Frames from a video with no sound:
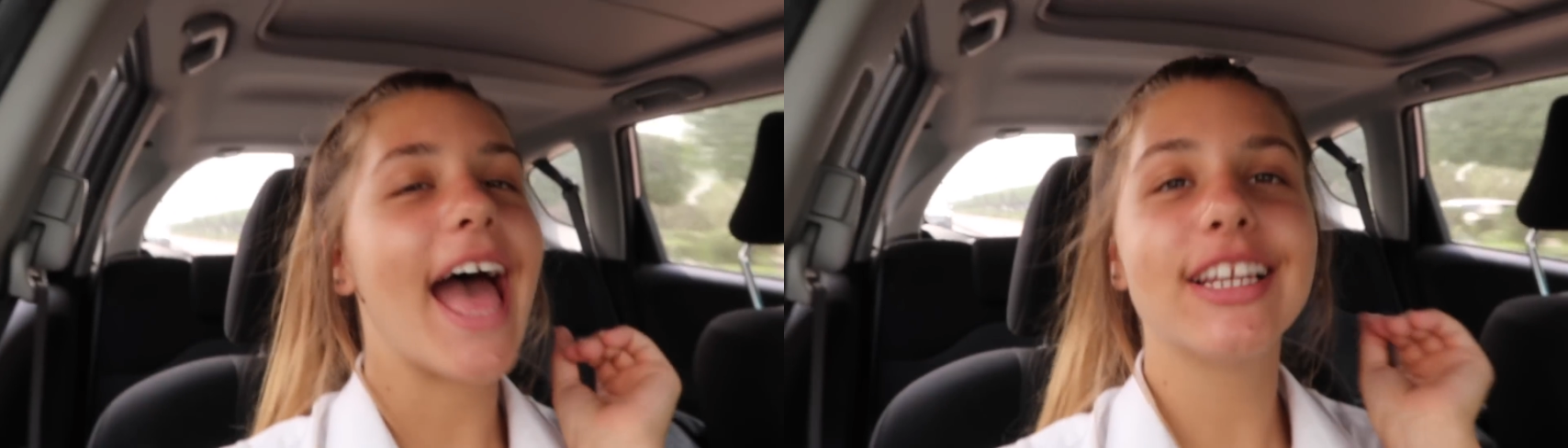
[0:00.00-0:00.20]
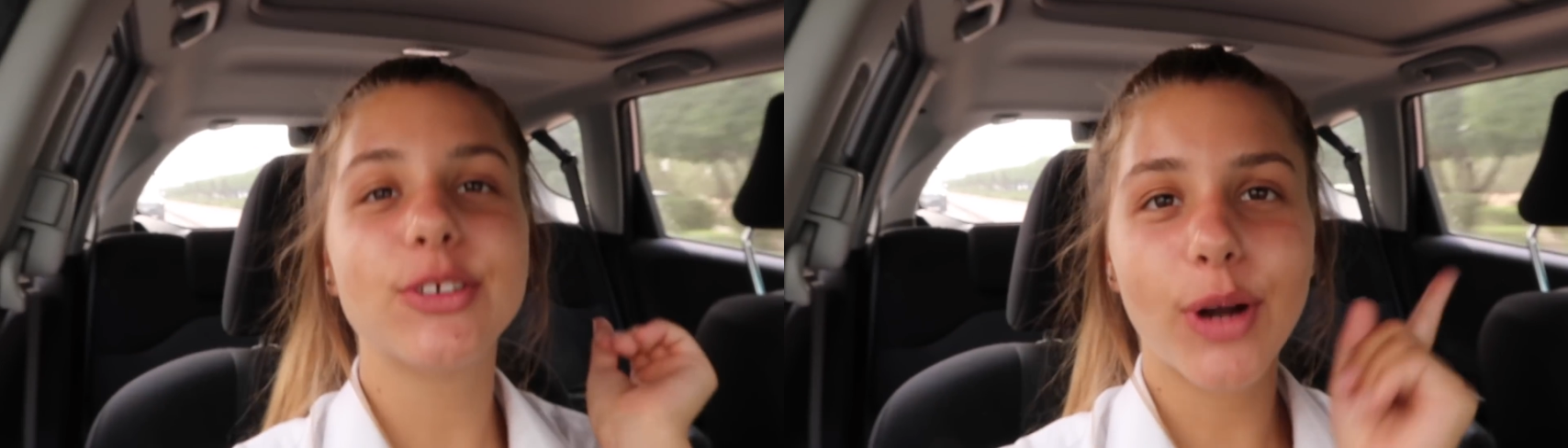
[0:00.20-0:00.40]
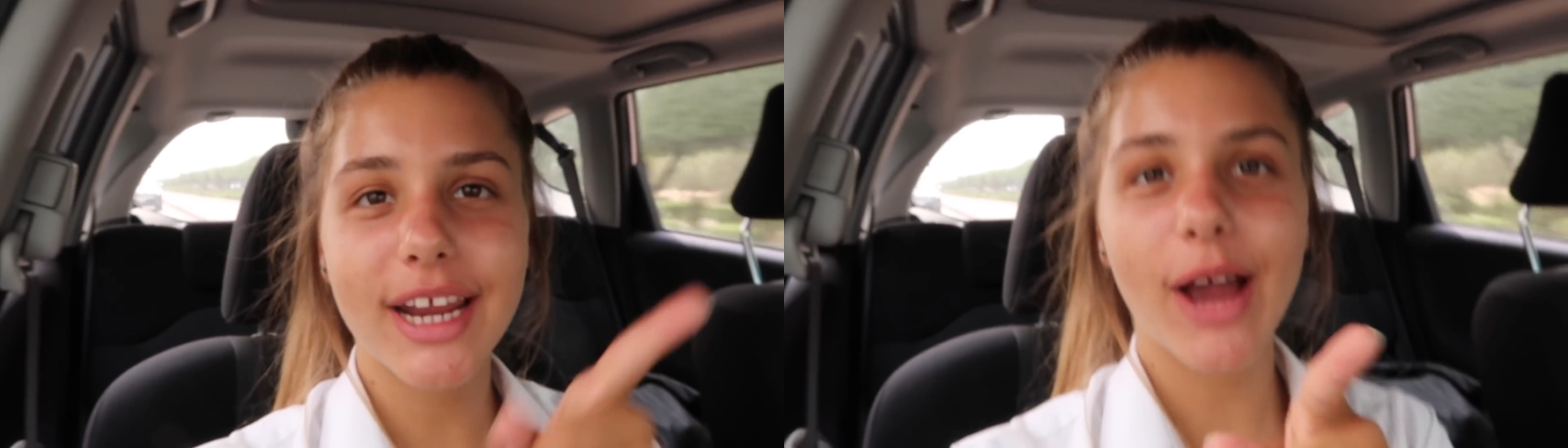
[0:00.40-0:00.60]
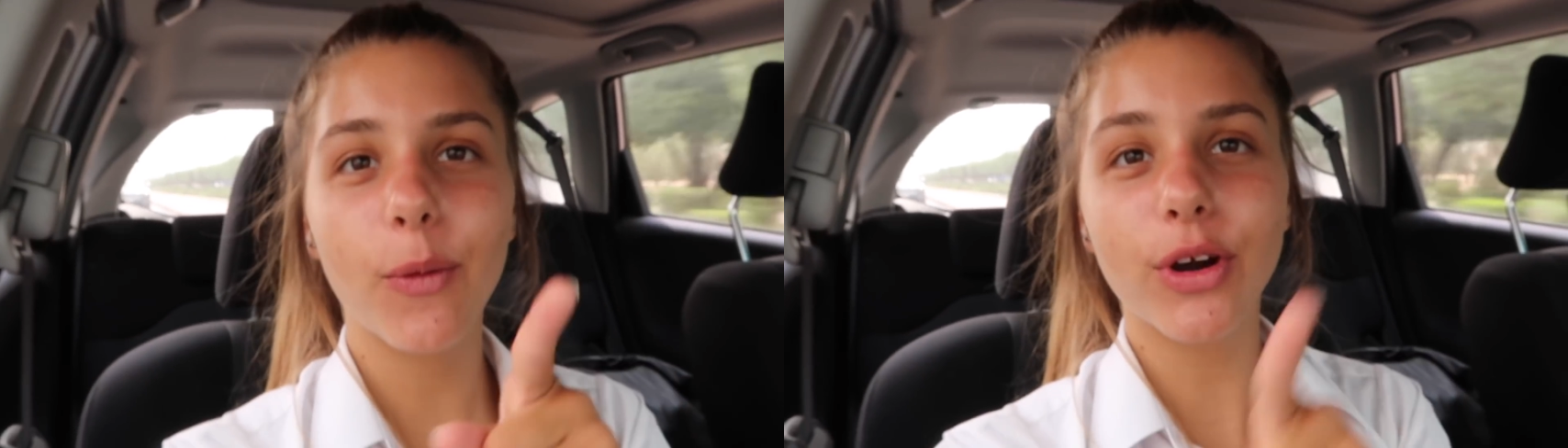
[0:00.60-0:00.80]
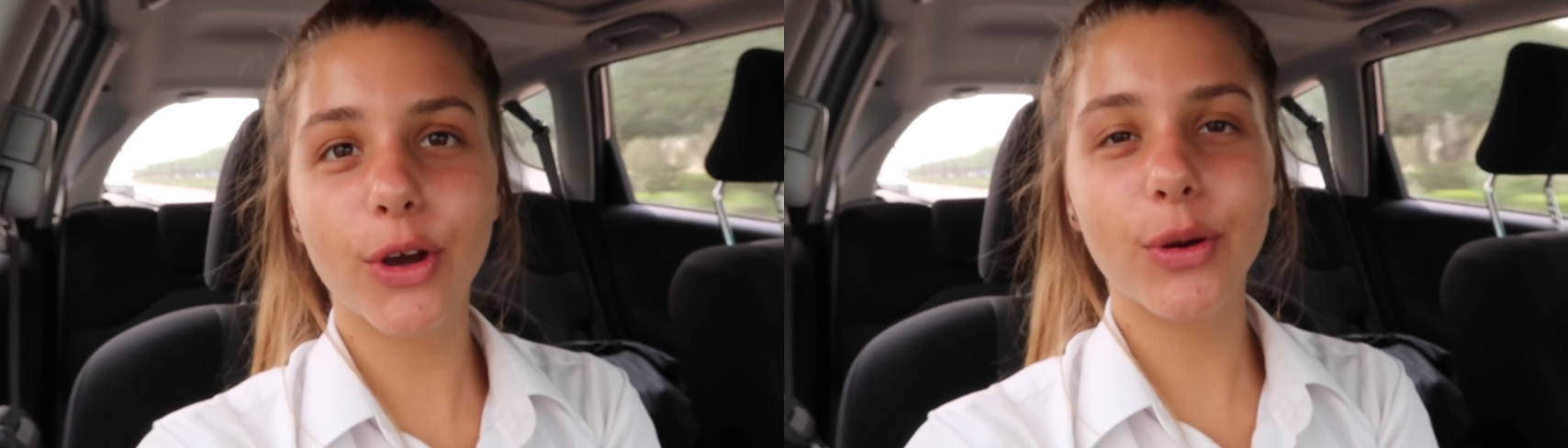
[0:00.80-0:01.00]
and right
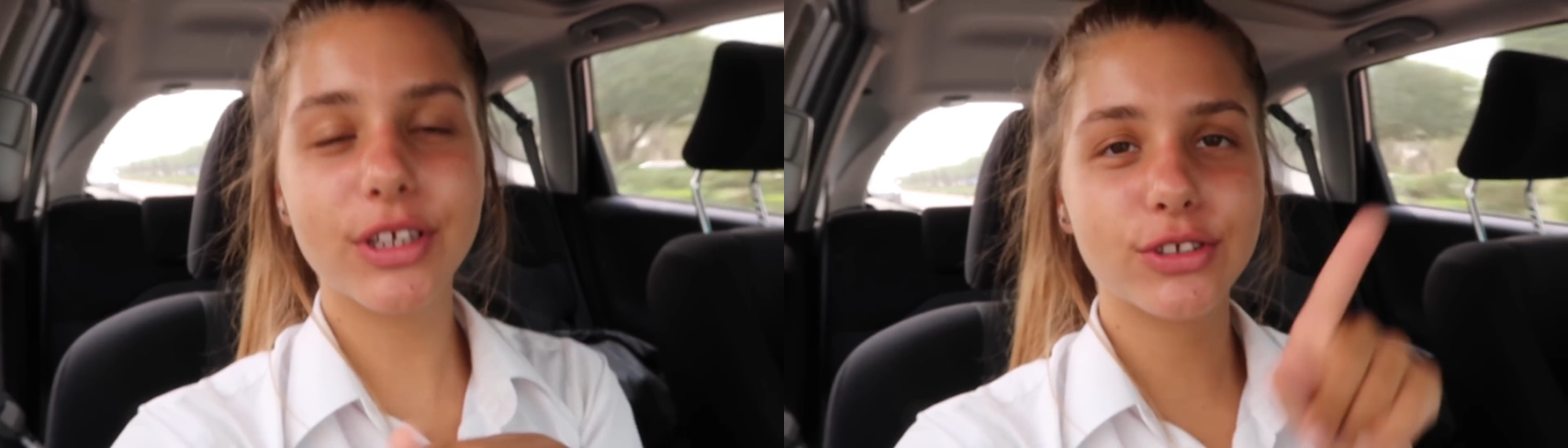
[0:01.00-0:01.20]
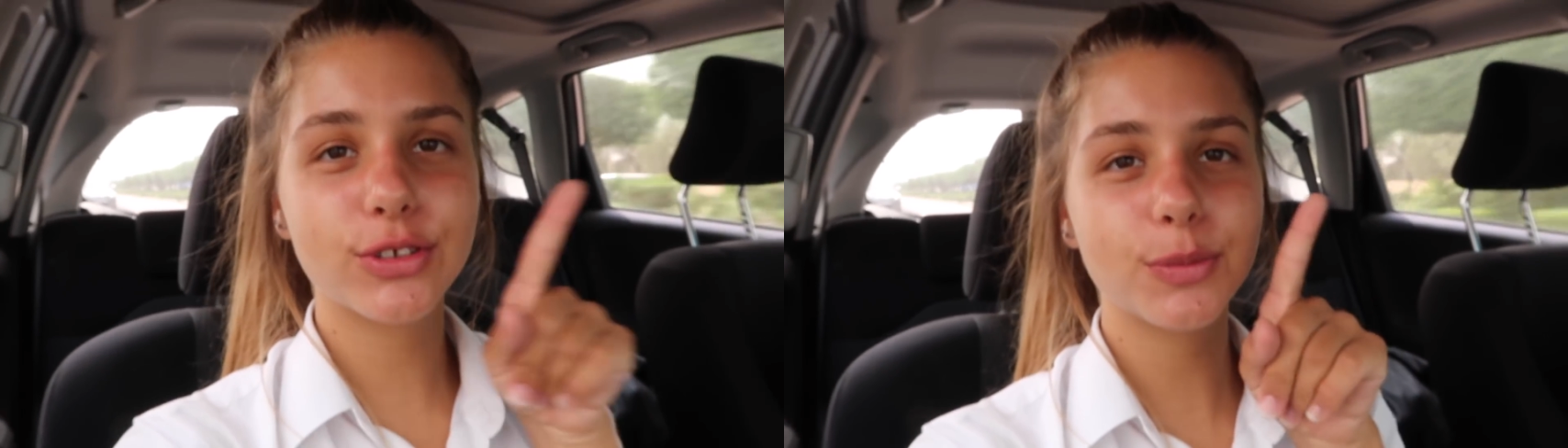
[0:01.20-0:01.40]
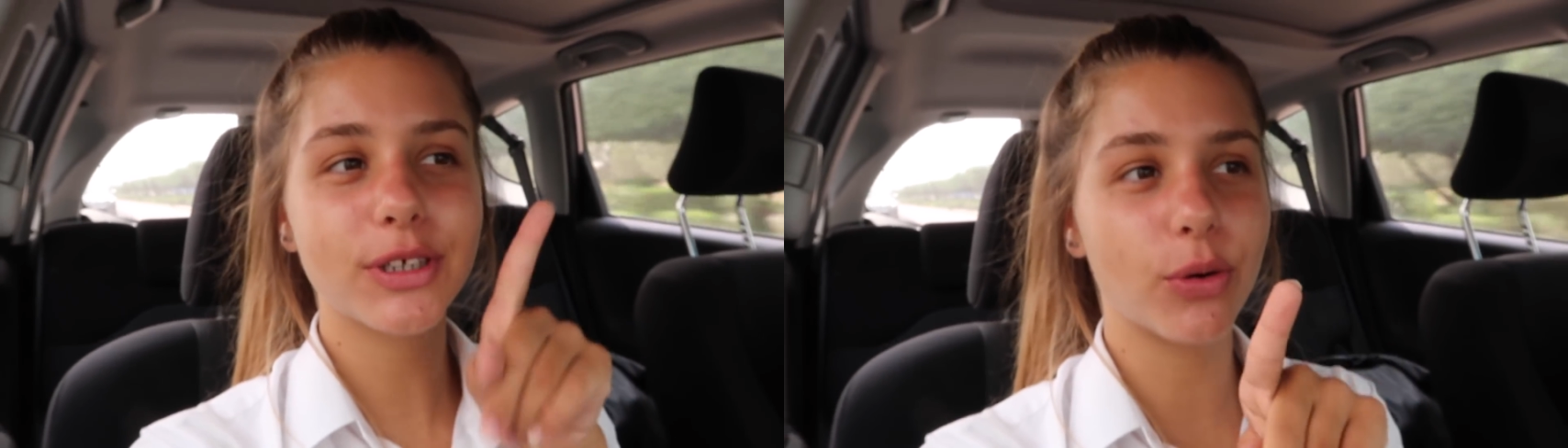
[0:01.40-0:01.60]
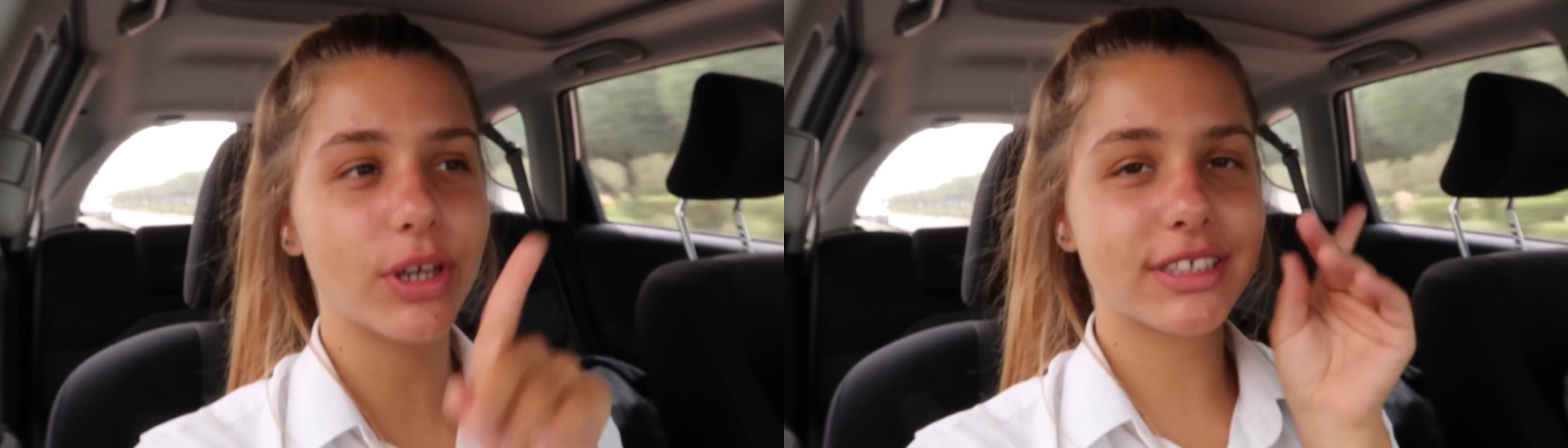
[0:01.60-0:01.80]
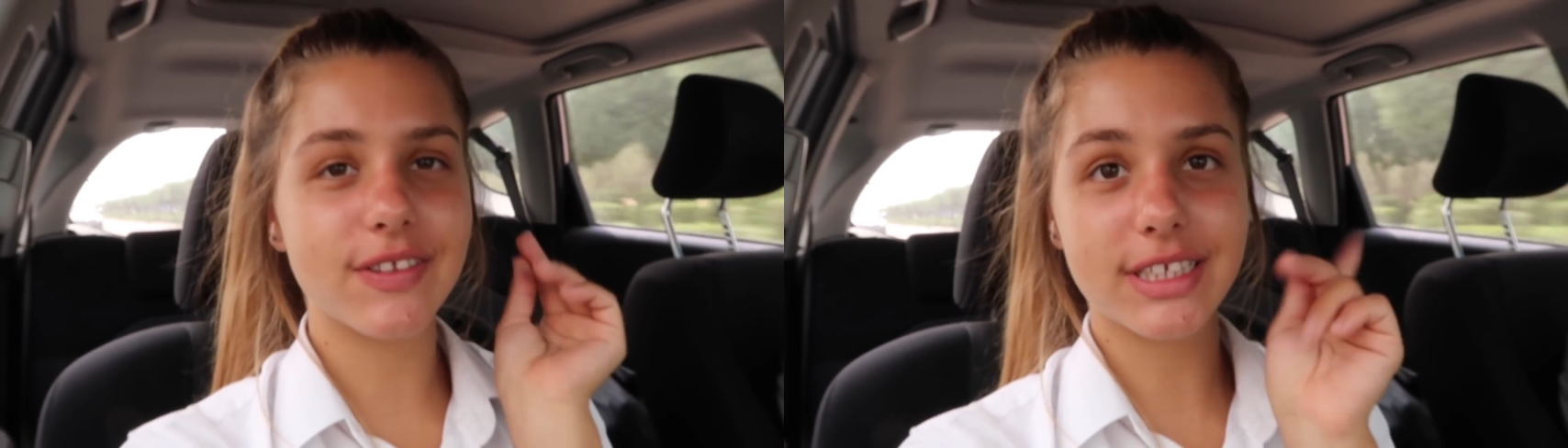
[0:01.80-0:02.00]
now we're going to be
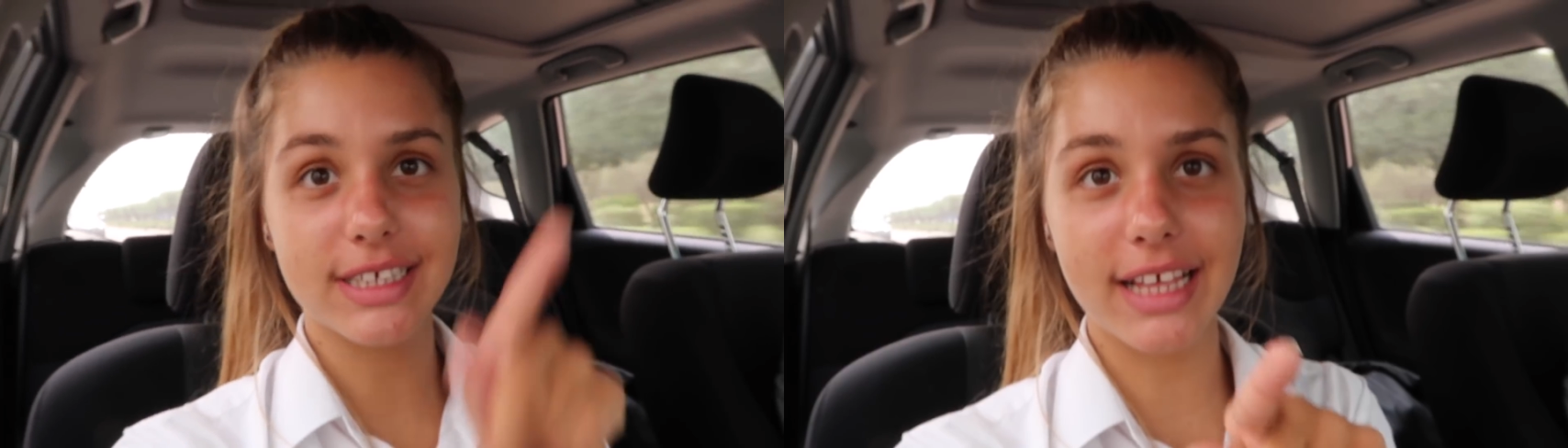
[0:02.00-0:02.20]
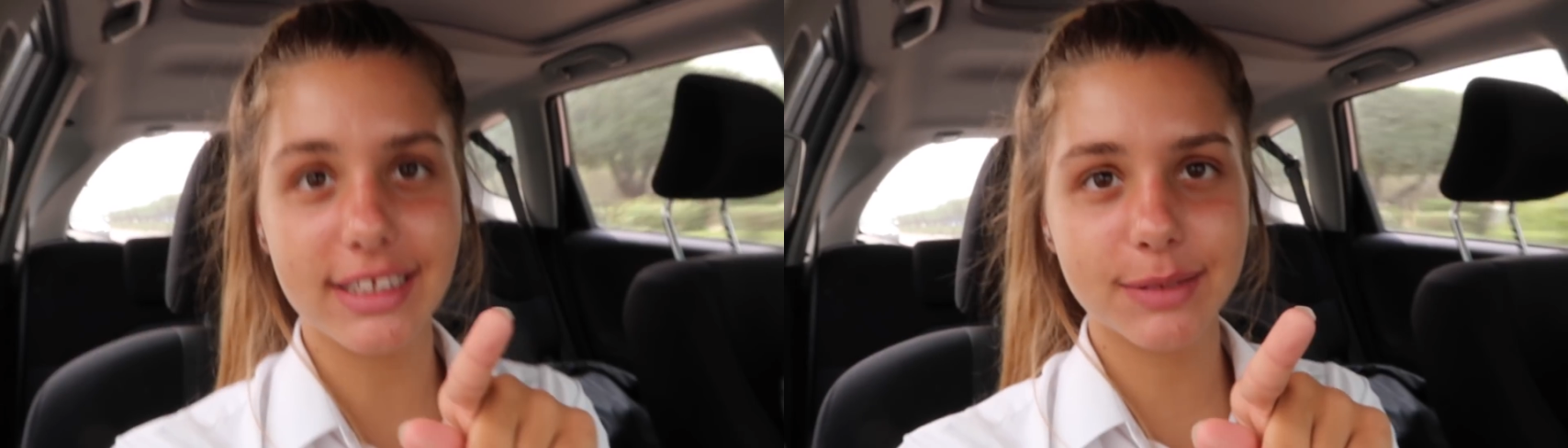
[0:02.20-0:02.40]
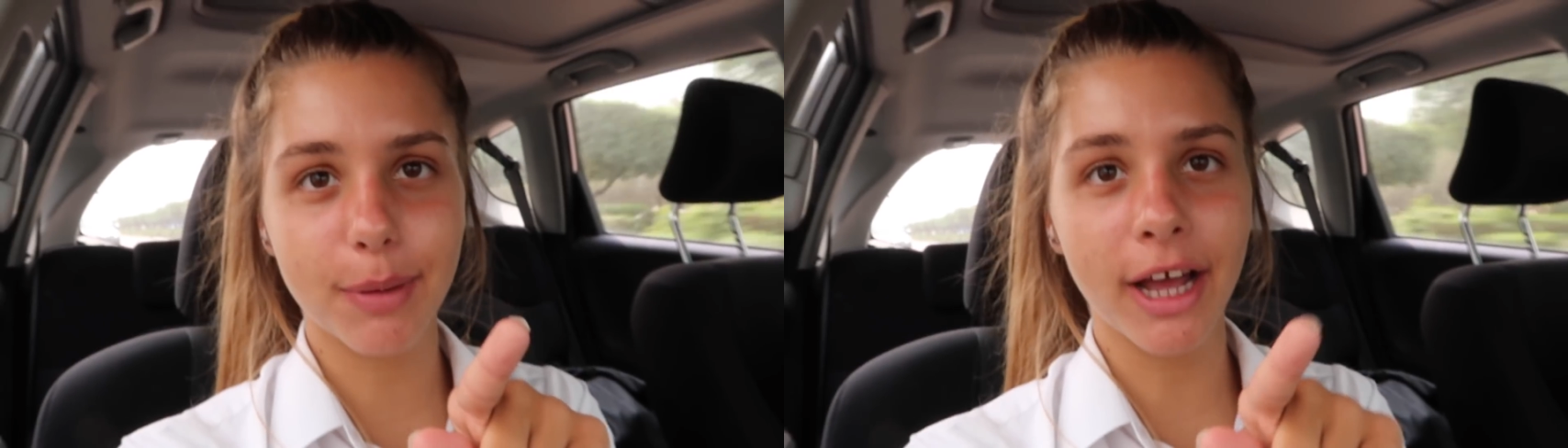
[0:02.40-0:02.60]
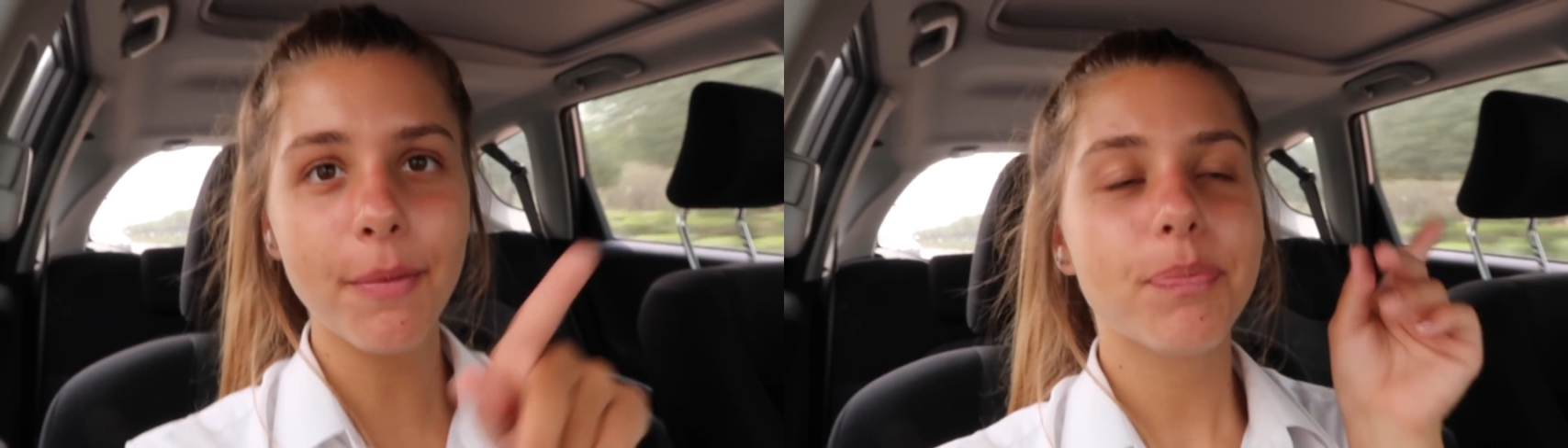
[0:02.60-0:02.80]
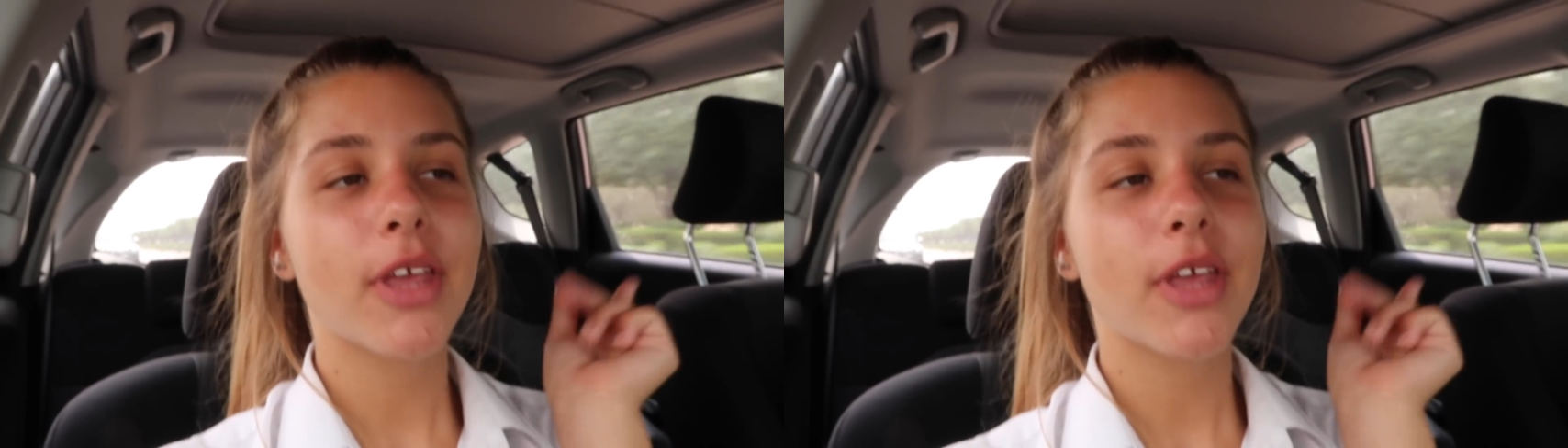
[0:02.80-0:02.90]
going to this nail spa,